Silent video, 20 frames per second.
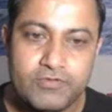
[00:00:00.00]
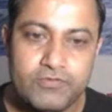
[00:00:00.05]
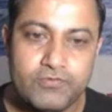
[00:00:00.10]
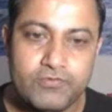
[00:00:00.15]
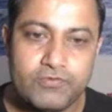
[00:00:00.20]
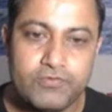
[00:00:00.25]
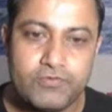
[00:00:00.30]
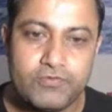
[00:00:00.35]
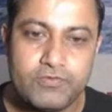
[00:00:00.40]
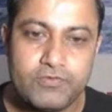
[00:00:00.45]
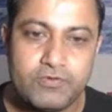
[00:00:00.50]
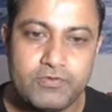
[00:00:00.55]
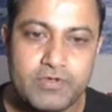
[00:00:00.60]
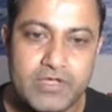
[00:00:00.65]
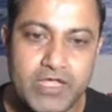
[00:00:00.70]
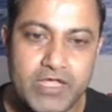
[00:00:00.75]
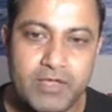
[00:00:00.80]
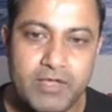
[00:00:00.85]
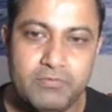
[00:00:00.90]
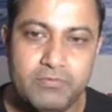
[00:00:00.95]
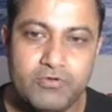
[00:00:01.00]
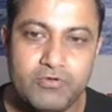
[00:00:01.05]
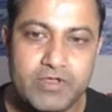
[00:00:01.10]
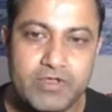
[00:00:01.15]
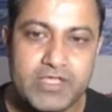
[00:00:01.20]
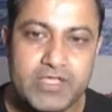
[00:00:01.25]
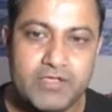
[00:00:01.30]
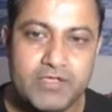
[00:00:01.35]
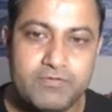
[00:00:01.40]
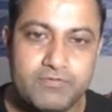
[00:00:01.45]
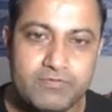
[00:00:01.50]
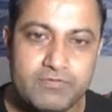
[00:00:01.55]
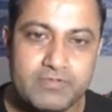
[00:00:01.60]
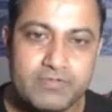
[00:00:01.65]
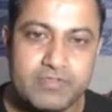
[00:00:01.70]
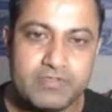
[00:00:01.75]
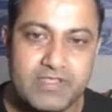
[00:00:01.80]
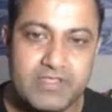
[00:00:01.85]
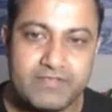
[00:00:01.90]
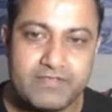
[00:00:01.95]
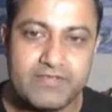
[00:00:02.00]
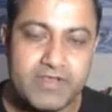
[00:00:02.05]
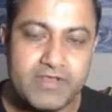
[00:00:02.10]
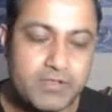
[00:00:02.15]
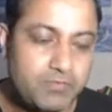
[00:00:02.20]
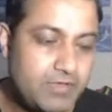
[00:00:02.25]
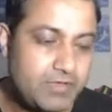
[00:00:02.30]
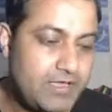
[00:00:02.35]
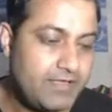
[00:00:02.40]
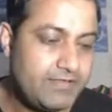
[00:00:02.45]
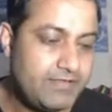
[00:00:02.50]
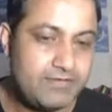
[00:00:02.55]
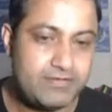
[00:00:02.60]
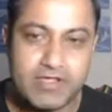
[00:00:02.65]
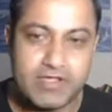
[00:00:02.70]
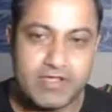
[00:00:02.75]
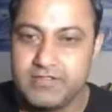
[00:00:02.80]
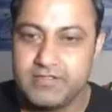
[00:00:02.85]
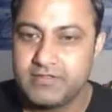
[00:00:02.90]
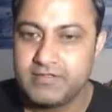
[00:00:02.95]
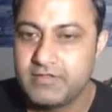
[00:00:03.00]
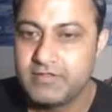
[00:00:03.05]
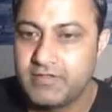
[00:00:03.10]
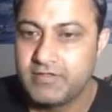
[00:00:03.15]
So I'm gonna give this name, guys, right?